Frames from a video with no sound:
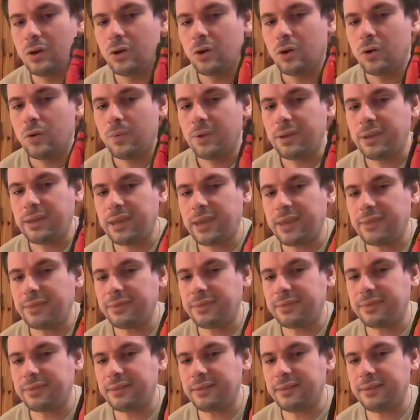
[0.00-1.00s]
We
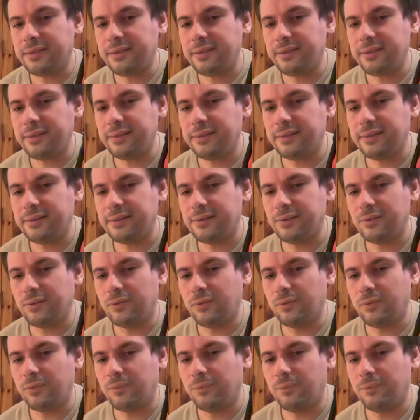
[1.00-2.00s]
get the
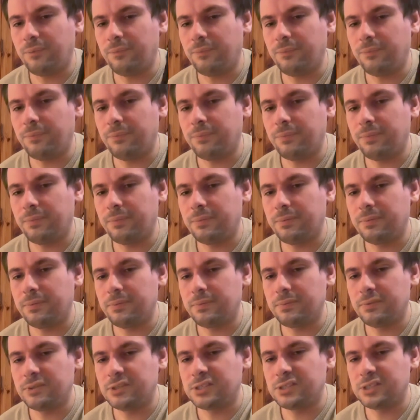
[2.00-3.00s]
little
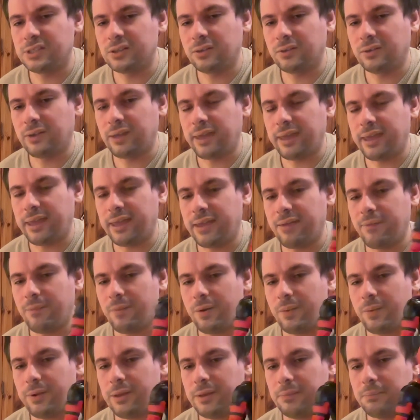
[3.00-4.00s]
slot here
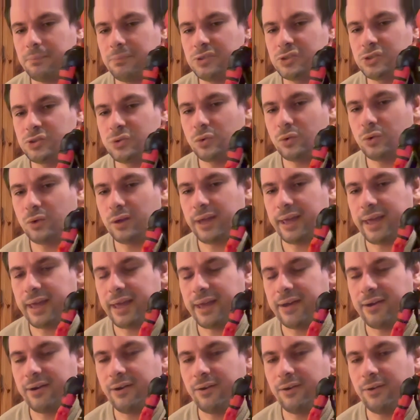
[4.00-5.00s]
where we can store
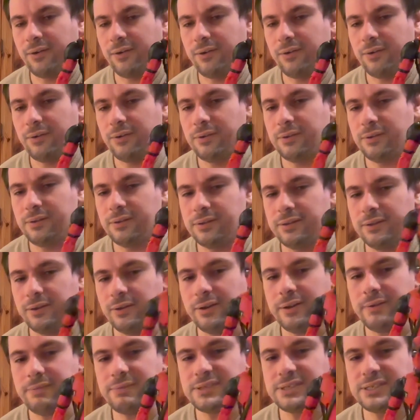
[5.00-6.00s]
our
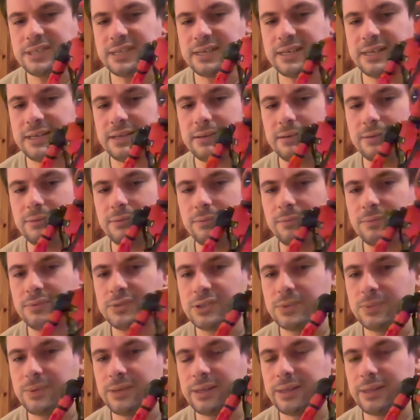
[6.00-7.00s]
knives in.
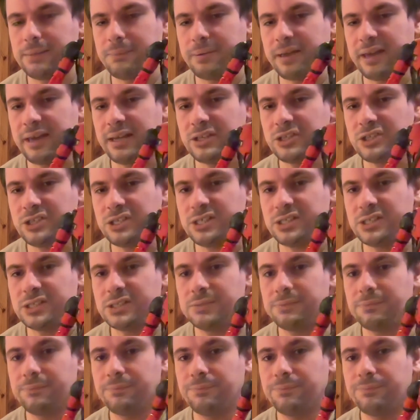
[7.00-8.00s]
So we get the patches.
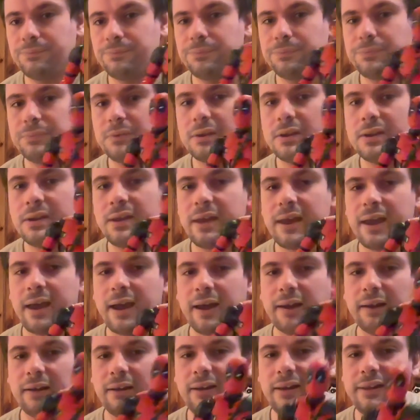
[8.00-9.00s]

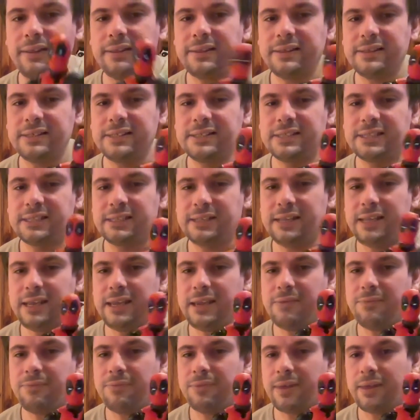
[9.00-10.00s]
I like the
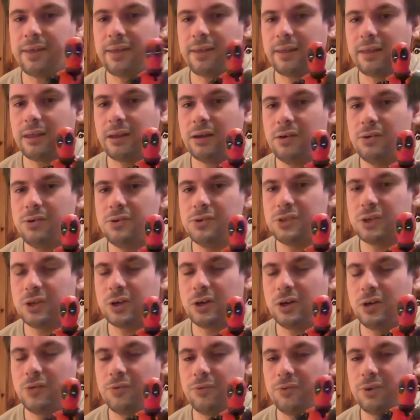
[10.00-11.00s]
sleeve that goes
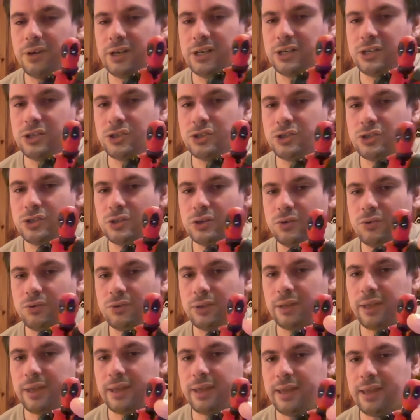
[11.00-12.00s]
over his
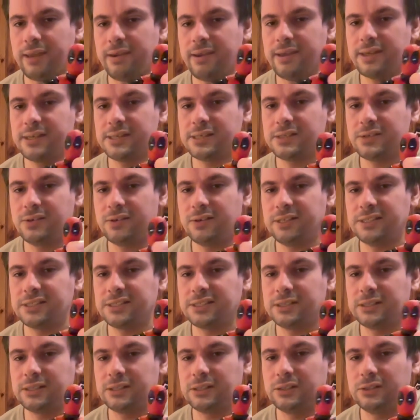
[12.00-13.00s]
shoulder here. It's nice
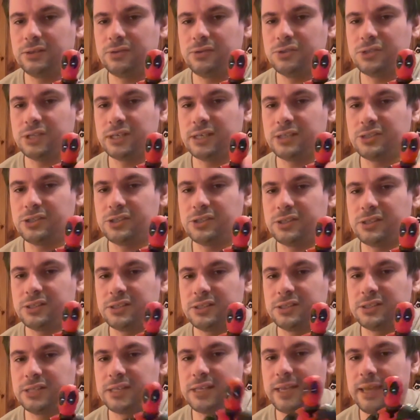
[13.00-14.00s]
and loose, as you can
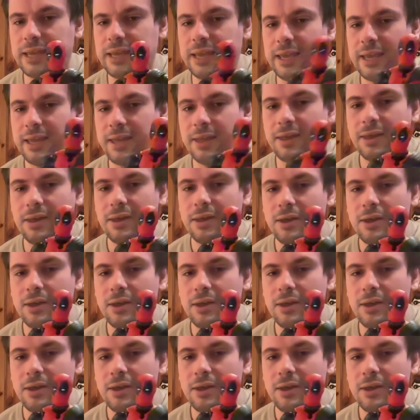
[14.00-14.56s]
see here.